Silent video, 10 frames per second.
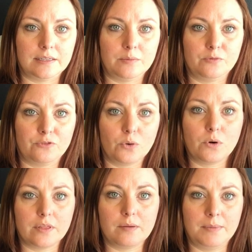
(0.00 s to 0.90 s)
them
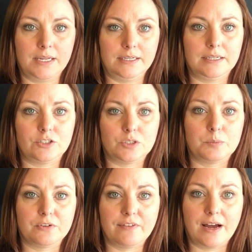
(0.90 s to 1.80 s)
for the money to
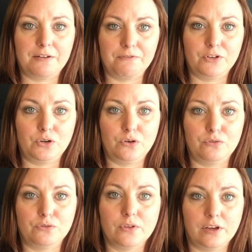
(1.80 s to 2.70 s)
provide food
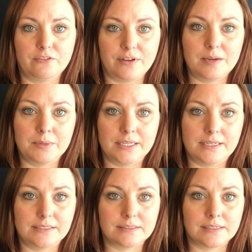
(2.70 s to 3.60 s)
for their
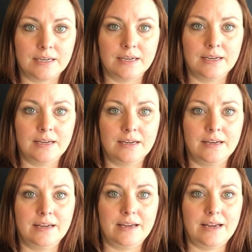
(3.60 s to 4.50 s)
families,
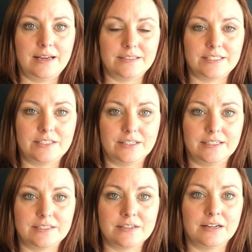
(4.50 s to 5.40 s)
and still
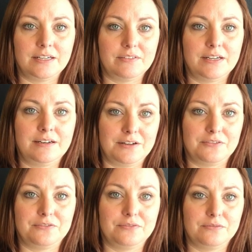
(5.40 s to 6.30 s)
it's not even
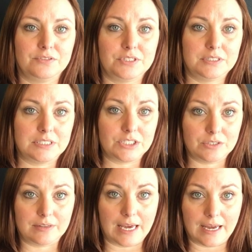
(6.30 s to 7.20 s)
enough to
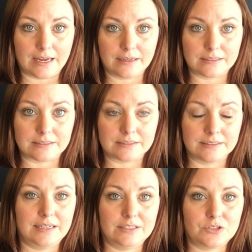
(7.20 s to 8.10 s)
do that.
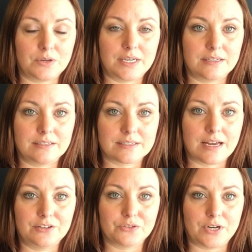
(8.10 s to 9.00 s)
So it's
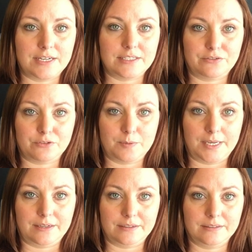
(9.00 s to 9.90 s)
kind of crazy for
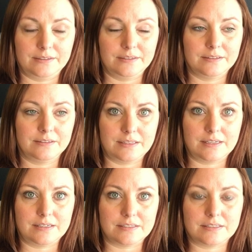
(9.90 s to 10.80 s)
me
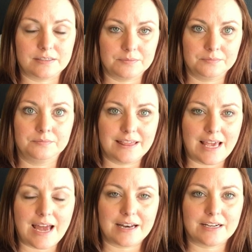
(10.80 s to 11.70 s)
that it's
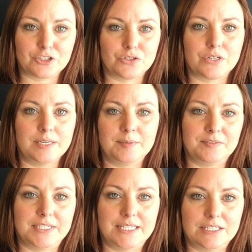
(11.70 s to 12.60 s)
that extreme
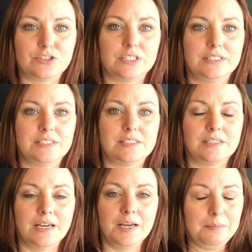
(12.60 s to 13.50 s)
of
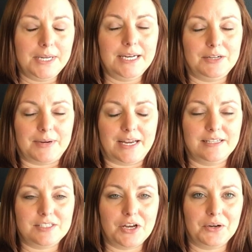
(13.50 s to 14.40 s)
conditions. But anyway,
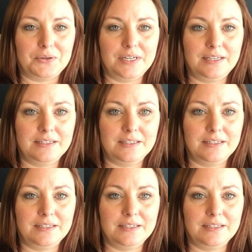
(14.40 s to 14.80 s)
so